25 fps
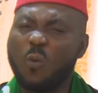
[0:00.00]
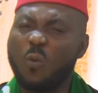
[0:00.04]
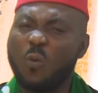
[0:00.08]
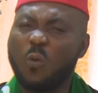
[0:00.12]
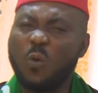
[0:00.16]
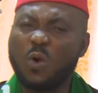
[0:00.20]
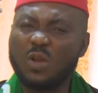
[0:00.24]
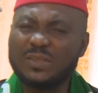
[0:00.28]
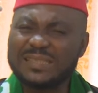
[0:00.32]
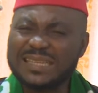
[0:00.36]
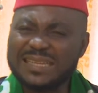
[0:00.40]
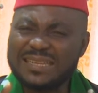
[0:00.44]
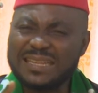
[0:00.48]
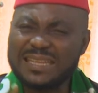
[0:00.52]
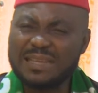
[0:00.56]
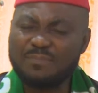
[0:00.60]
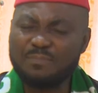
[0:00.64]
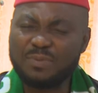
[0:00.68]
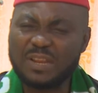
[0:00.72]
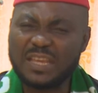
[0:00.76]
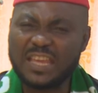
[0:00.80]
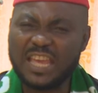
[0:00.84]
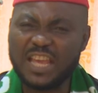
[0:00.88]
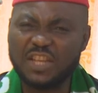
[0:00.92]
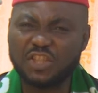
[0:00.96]
What are the
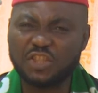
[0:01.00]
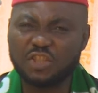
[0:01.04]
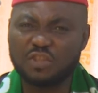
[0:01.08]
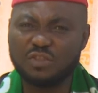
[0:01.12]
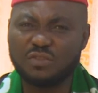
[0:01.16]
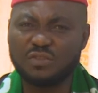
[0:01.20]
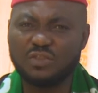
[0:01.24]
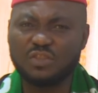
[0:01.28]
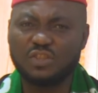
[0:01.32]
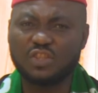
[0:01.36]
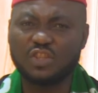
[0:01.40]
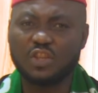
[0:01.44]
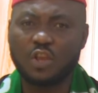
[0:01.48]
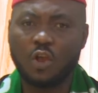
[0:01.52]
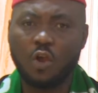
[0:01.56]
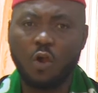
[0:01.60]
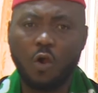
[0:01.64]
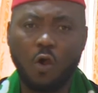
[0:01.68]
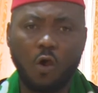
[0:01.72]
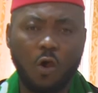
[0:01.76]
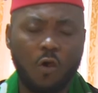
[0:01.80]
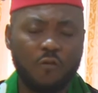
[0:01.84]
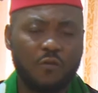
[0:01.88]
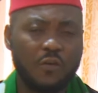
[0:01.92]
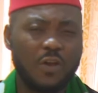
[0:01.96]
implications
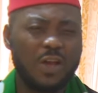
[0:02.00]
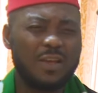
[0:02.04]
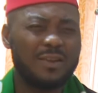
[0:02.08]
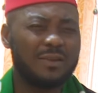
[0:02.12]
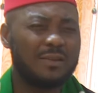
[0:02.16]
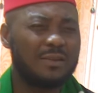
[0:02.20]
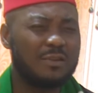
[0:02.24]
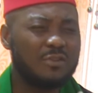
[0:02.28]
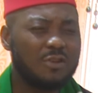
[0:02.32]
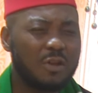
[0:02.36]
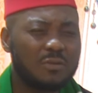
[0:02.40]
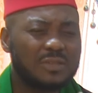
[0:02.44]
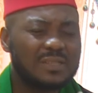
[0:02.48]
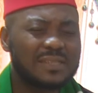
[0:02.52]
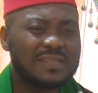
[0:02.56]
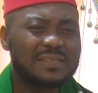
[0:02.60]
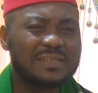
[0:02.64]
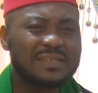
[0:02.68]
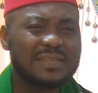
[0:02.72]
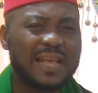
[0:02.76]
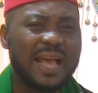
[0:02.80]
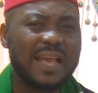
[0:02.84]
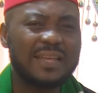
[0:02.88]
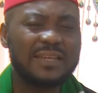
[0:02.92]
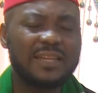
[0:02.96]
of not
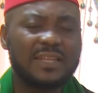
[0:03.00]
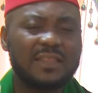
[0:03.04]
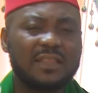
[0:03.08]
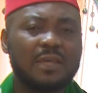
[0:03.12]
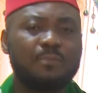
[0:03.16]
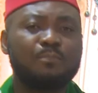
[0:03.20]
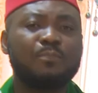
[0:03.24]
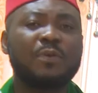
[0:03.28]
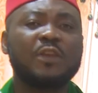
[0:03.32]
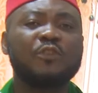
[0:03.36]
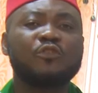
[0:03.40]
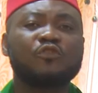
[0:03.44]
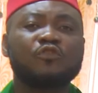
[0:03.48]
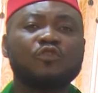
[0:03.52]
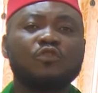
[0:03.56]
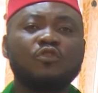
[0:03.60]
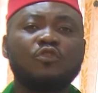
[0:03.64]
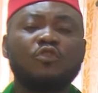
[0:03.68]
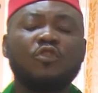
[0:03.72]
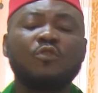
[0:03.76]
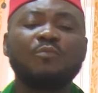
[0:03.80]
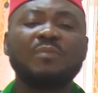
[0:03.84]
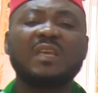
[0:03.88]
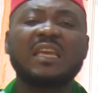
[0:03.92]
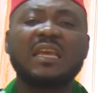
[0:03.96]
signing the
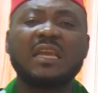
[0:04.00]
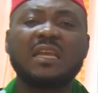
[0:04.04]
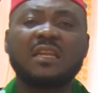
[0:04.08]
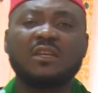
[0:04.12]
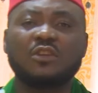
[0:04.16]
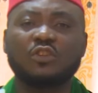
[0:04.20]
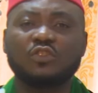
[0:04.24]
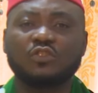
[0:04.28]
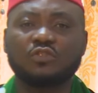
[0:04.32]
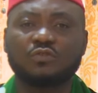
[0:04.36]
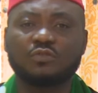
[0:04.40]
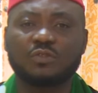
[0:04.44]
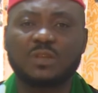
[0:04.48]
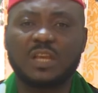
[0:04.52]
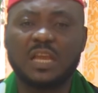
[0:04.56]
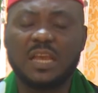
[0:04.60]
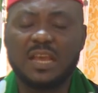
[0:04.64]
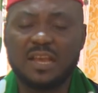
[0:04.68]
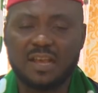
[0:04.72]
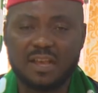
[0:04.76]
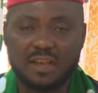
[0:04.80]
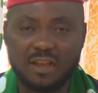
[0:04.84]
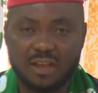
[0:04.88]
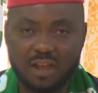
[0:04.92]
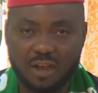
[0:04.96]
Petroleum Industry
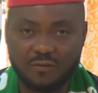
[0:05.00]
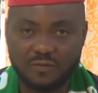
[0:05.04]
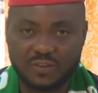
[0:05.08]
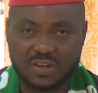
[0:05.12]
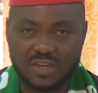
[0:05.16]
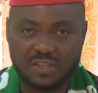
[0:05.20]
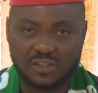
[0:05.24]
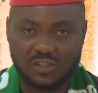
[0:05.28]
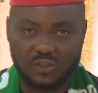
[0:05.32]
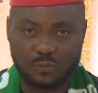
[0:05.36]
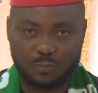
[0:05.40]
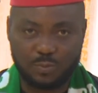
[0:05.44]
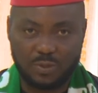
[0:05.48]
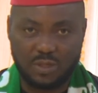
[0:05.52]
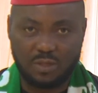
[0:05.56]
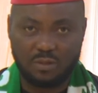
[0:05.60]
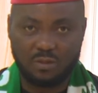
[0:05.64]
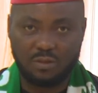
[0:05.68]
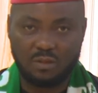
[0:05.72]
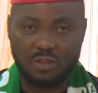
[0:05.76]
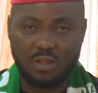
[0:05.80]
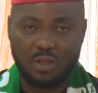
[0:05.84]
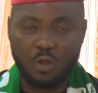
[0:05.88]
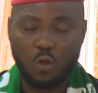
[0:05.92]
Governance Bill?